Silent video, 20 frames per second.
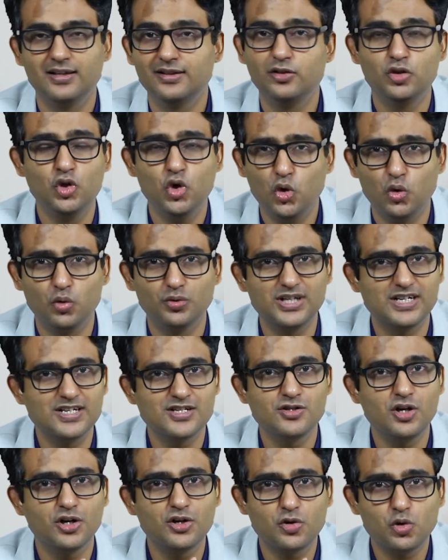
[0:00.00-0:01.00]
No, that
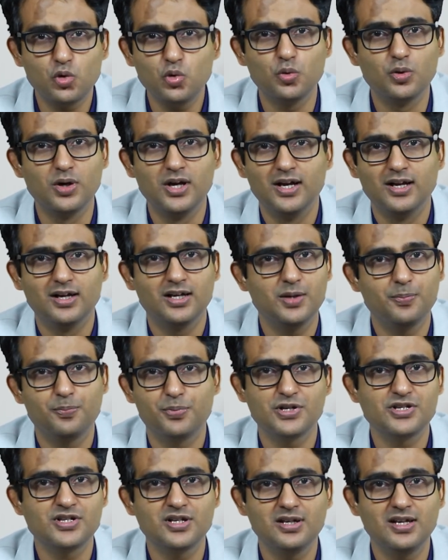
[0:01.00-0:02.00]
is not true.
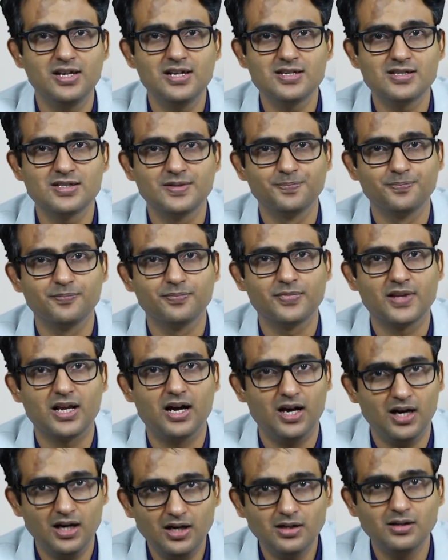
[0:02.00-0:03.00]
Depression is
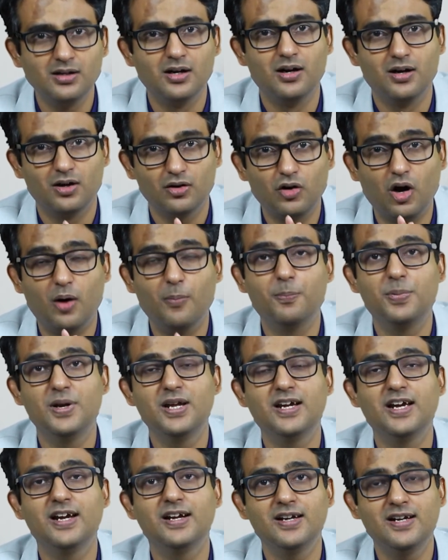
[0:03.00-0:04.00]
a
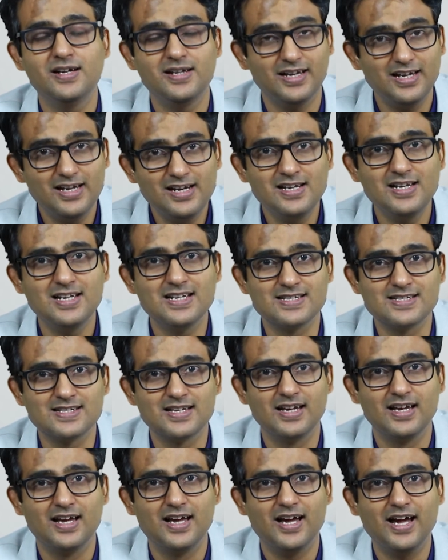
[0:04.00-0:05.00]
complicated illness,
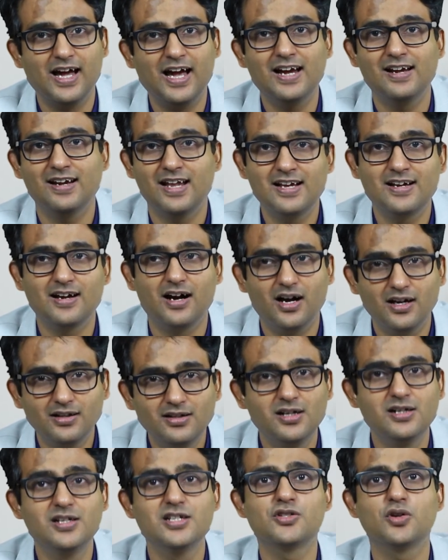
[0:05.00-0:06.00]
and like
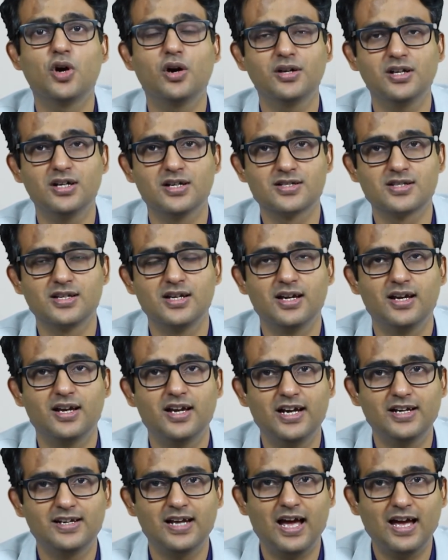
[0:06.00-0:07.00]
other disorders,
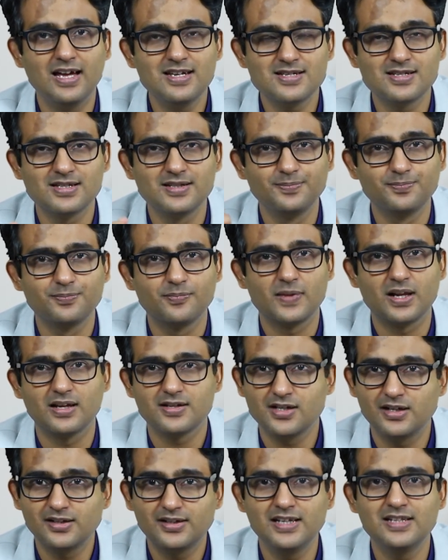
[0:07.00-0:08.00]
it has
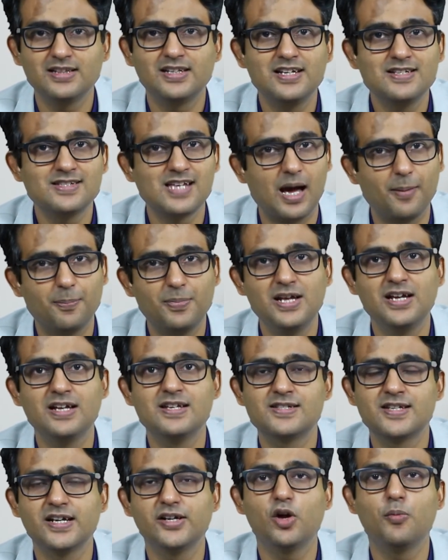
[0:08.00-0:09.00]
certain things happening
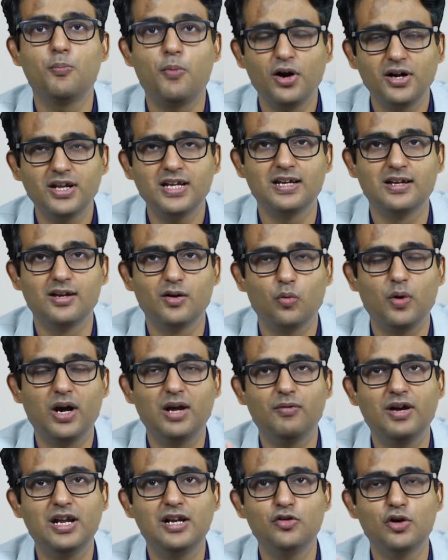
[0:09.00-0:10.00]
inside your body.
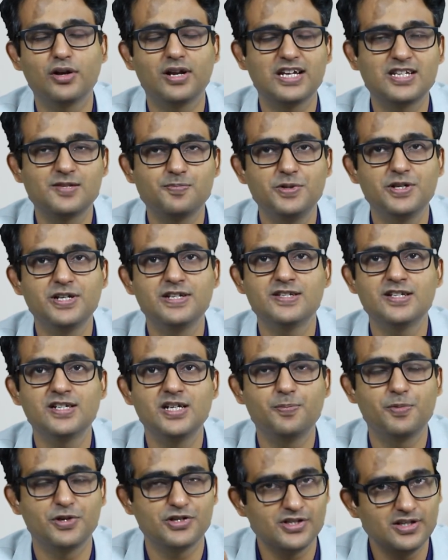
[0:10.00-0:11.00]
While you are experiencing
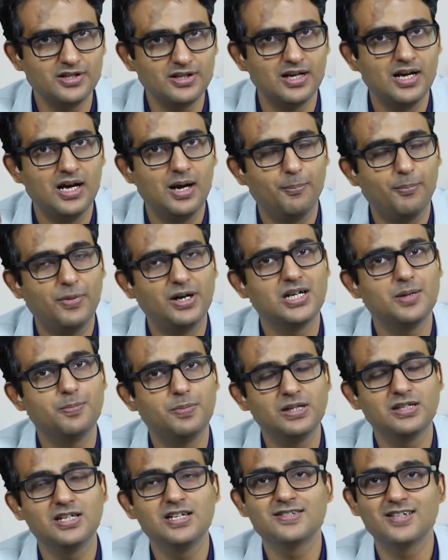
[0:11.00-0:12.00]
depression,
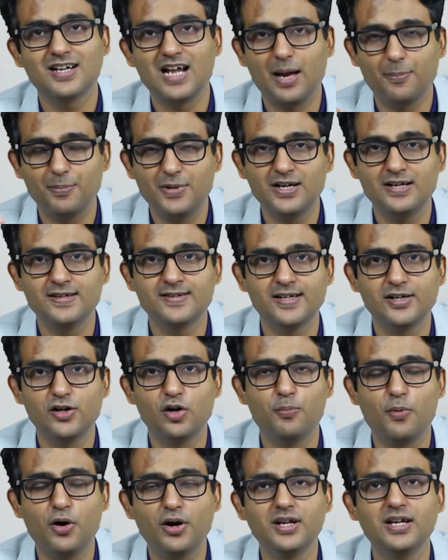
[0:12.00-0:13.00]
multiple things are happening inside
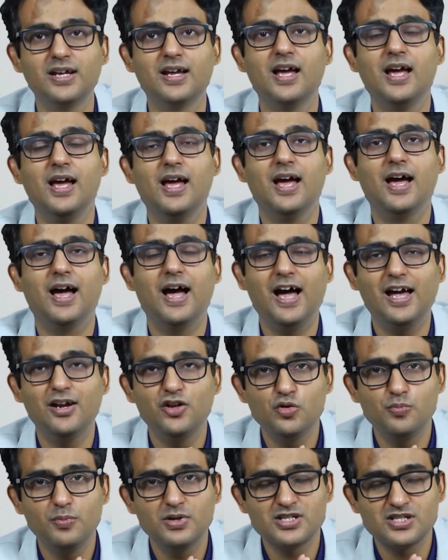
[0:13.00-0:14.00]
your body,
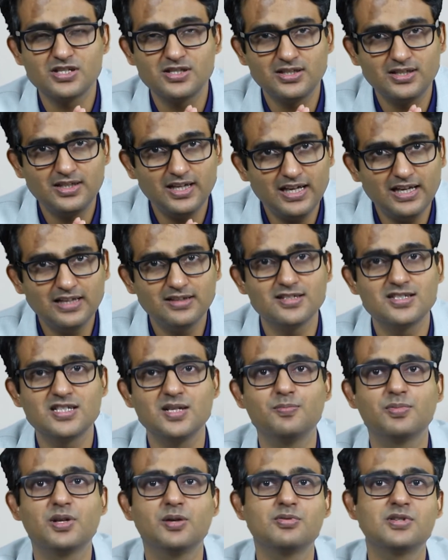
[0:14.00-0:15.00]
and you must take the
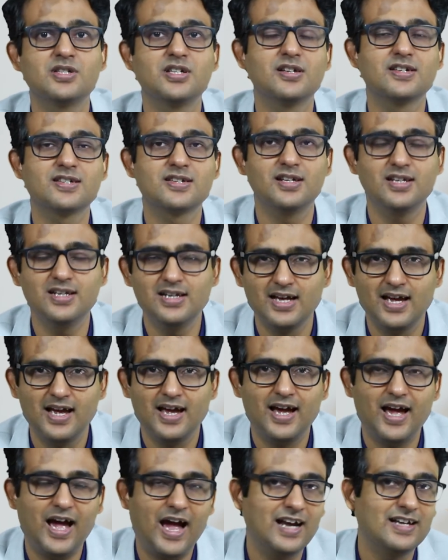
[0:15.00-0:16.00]
symptoms seriously
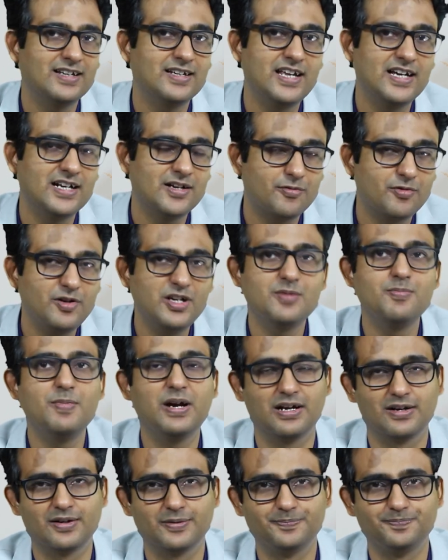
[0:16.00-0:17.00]
and take
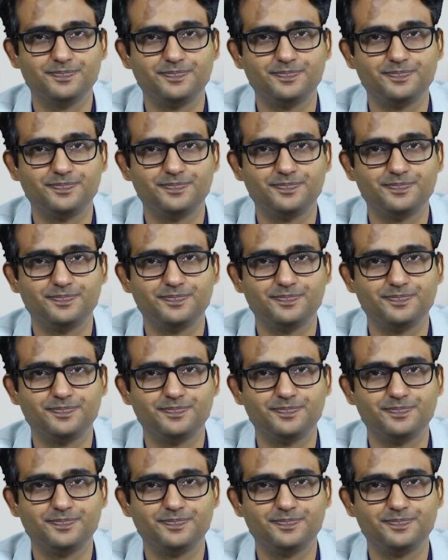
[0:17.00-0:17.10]
treatment.